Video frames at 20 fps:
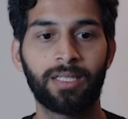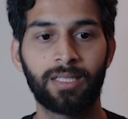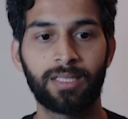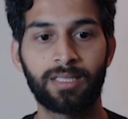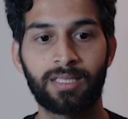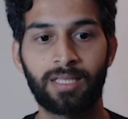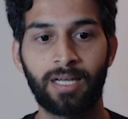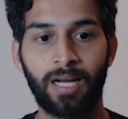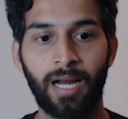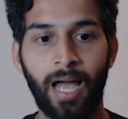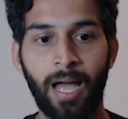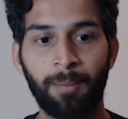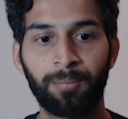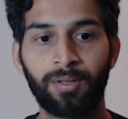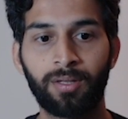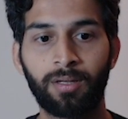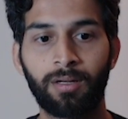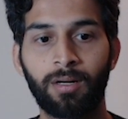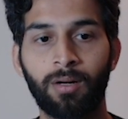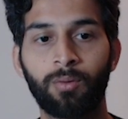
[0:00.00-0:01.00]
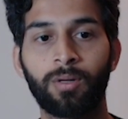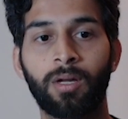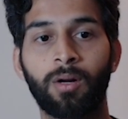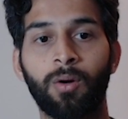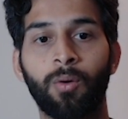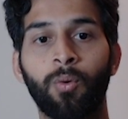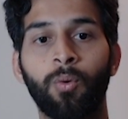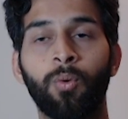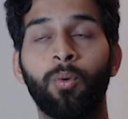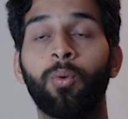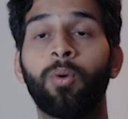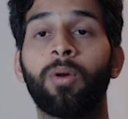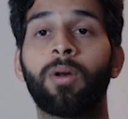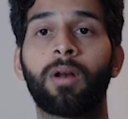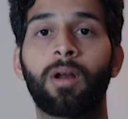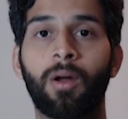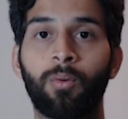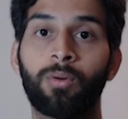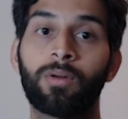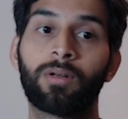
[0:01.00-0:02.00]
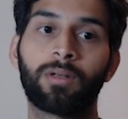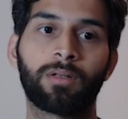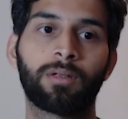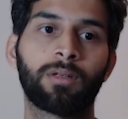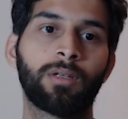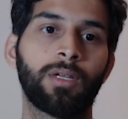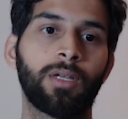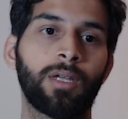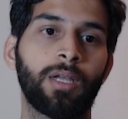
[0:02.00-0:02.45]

is wrapped around our whole router.